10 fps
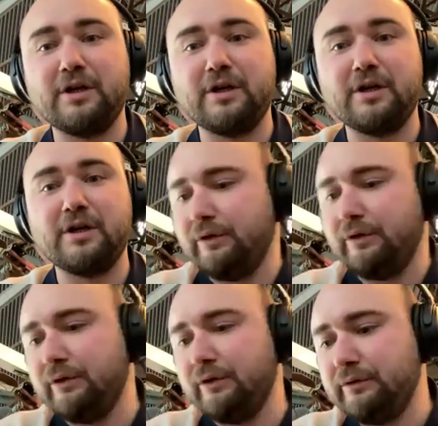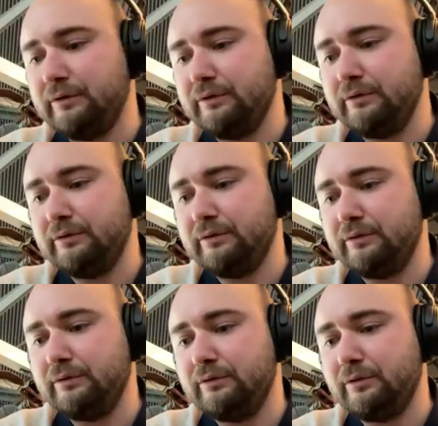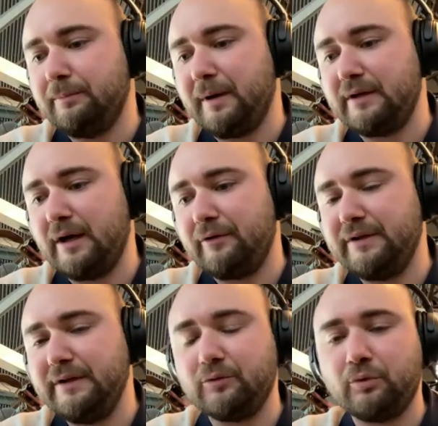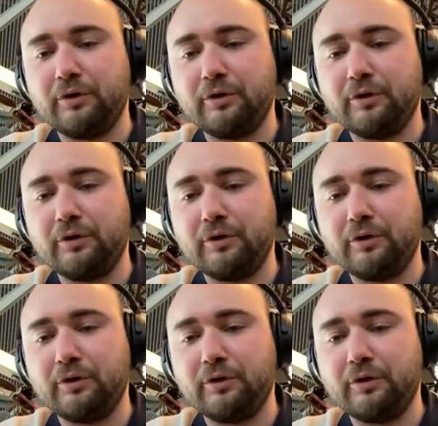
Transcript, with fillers: has always specialized in wine with the, the,